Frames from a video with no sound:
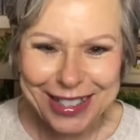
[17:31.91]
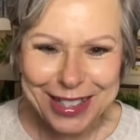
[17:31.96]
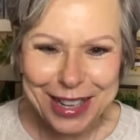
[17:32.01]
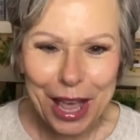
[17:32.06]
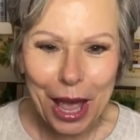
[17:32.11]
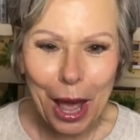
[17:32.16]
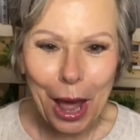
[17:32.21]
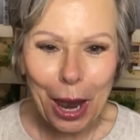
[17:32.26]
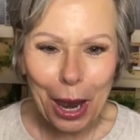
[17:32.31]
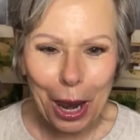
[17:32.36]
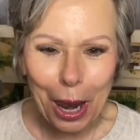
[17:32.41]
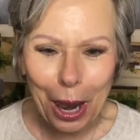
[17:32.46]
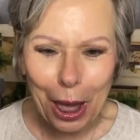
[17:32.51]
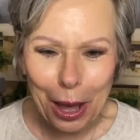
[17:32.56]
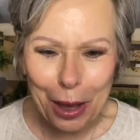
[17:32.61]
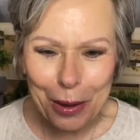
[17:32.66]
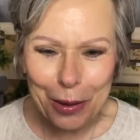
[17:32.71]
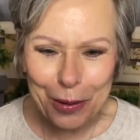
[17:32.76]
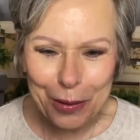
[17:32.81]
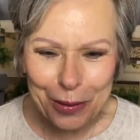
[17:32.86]

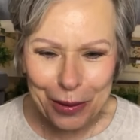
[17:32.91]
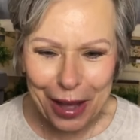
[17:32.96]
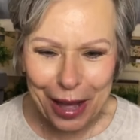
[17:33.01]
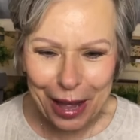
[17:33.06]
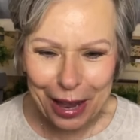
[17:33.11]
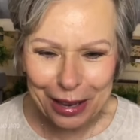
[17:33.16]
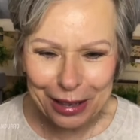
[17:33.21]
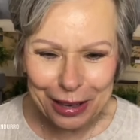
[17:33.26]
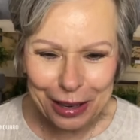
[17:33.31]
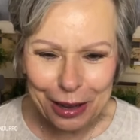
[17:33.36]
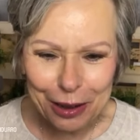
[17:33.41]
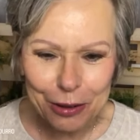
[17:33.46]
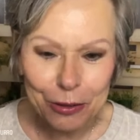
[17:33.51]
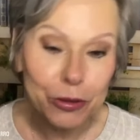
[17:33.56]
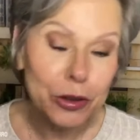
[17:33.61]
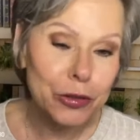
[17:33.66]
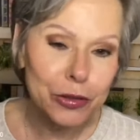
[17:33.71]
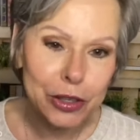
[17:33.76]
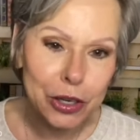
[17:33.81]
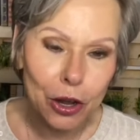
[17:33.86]
Hello. We
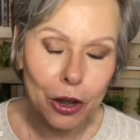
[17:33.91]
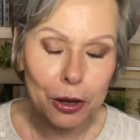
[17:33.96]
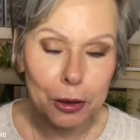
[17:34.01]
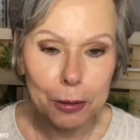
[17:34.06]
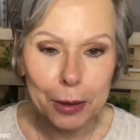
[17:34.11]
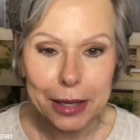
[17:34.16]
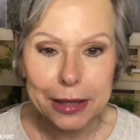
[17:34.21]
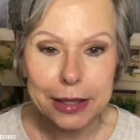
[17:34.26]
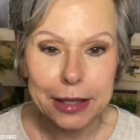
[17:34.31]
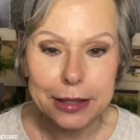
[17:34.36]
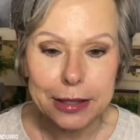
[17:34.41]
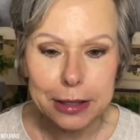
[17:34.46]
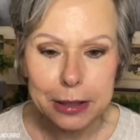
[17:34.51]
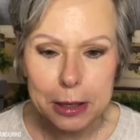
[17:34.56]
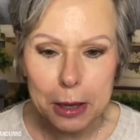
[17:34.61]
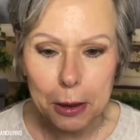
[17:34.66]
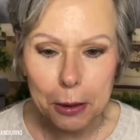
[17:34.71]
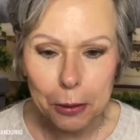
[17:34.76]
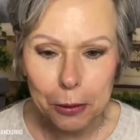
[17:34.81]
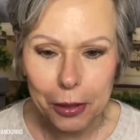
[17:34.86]
were talking about the
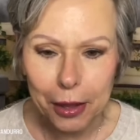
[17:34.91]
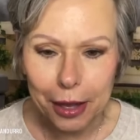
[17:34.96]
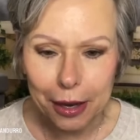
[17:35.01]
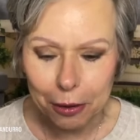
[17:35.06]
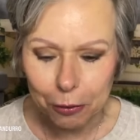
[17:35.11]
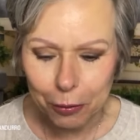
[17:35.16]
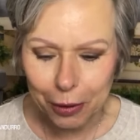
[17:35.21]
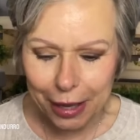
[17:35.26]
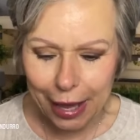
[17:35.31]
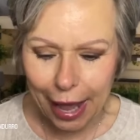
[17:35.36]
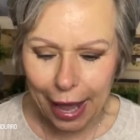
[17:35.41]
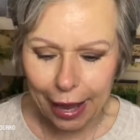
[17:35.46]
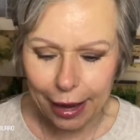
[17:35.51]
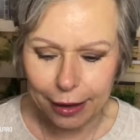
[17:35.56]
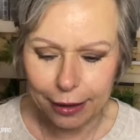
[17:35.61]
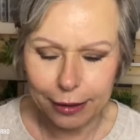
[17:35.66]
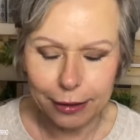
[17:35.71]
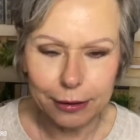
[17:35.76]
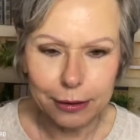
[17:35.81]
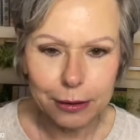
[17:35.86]
snow that we had
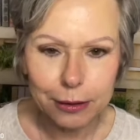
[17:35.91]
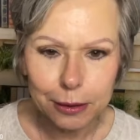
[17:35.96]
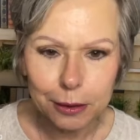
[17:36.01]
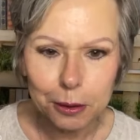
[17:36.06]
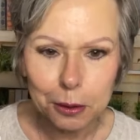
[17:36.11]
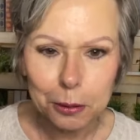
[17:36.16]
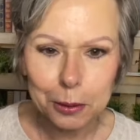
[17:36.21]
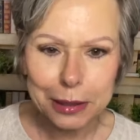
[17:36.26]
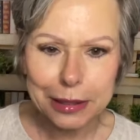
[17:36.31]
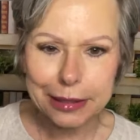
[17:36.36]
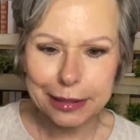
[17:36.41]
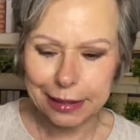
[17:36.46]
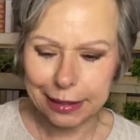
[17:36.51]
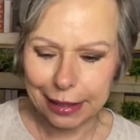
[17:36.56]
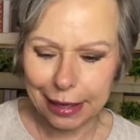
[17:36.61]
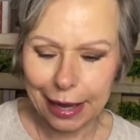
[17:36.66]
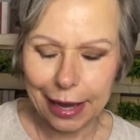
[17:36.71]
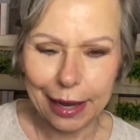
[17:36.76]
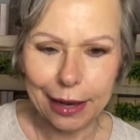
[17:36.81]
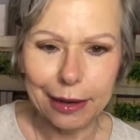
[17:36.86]
in
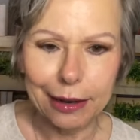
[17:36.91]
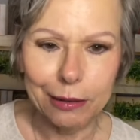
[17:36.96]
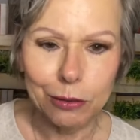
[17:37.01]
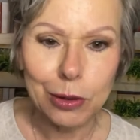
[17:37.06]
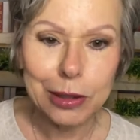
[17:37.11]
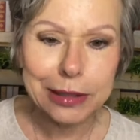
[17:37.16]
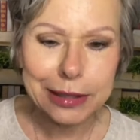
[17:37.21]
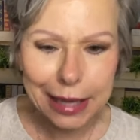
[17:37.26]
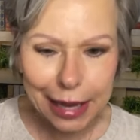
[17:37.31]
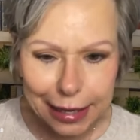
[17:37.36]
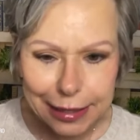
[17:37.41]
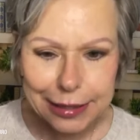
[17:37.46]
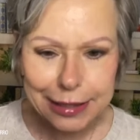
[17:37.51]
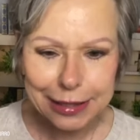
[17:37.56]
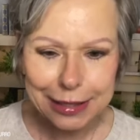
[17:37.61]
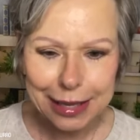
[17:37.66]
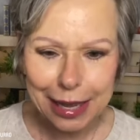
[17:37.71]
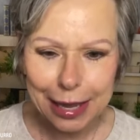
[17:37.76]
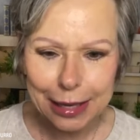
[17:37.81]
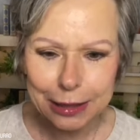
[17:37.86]
Louisiana. Well, Texas
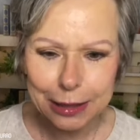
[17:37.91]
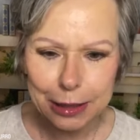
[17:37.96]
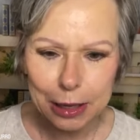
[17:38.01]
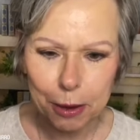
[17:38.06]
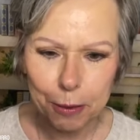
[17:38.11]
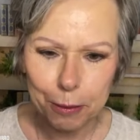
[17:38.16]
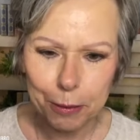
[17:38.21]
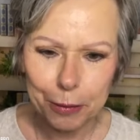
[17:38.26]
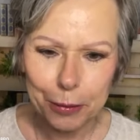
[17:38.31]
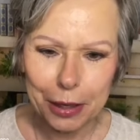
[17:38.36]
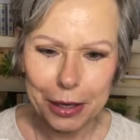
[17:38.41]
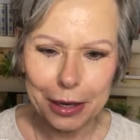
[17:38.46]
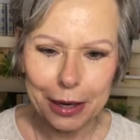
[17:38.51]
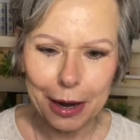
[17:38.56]
had some, but